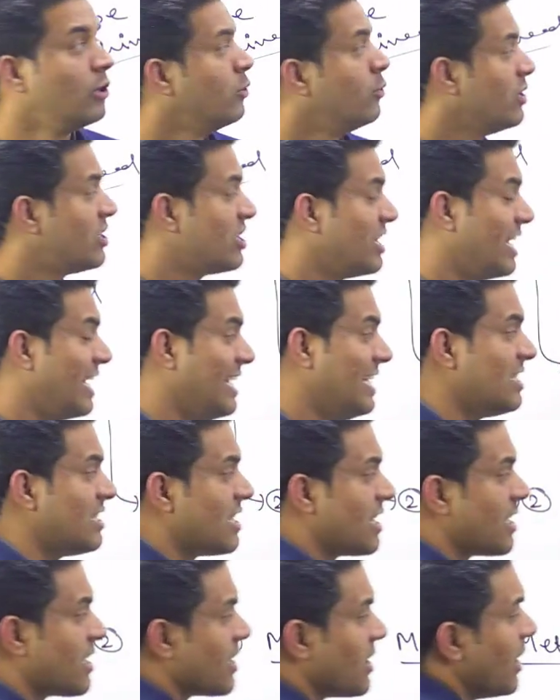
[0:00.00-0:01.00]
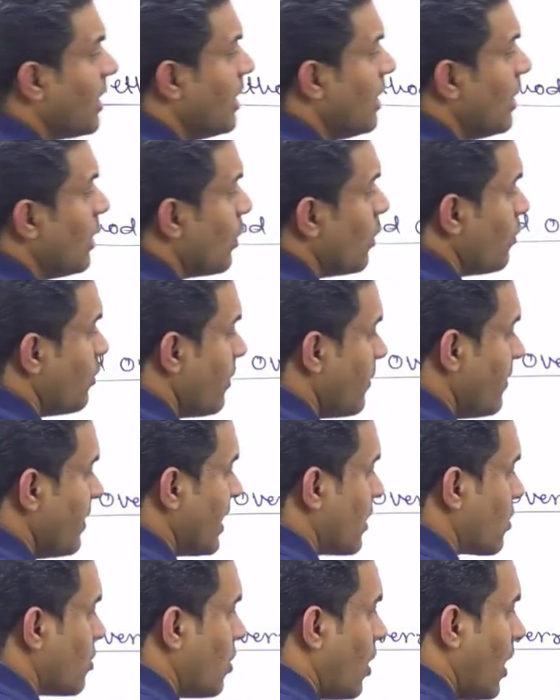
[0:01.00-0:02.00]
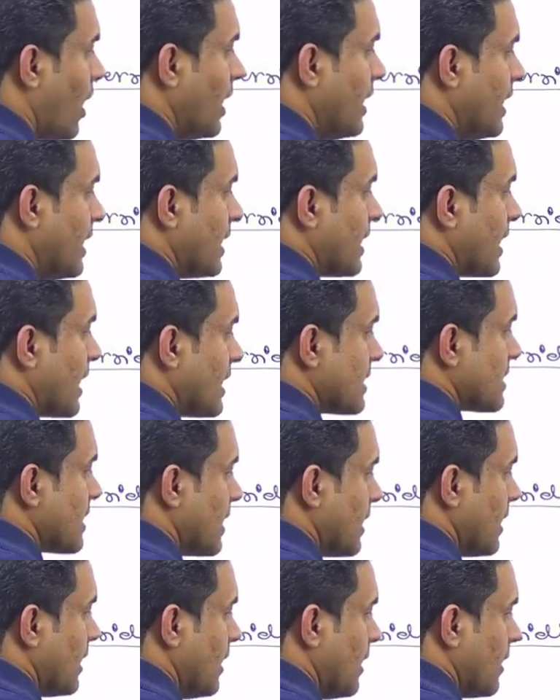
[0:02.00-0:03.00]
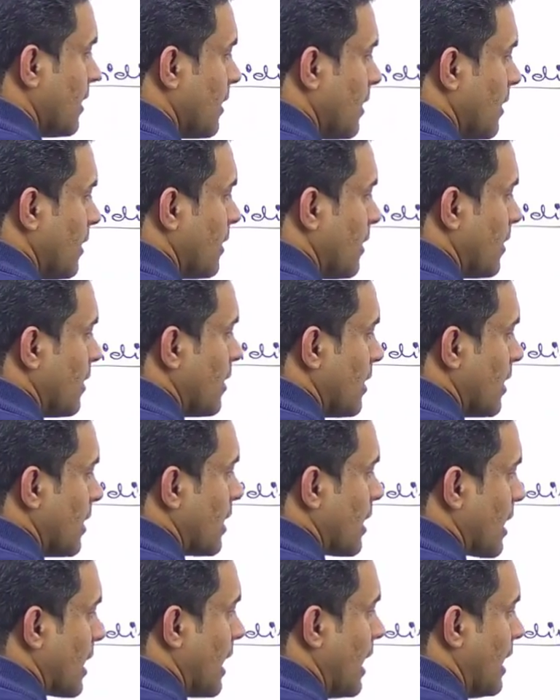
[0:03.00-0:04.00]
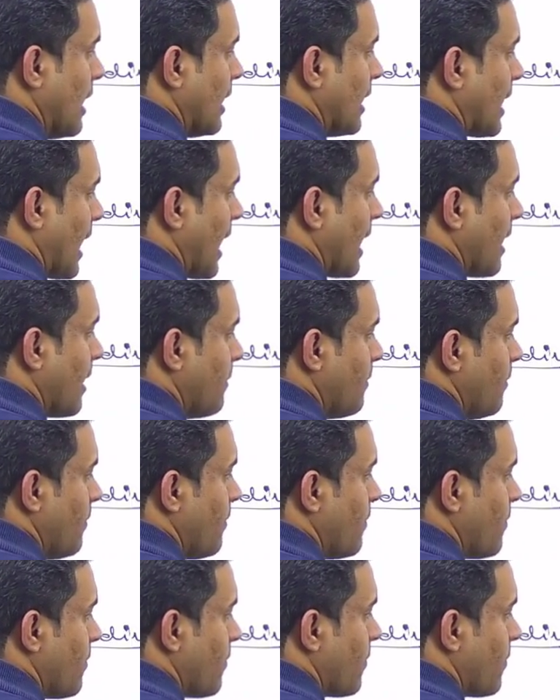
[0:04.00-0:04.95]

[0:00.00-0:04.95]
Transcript: which in general we will call it as an runtime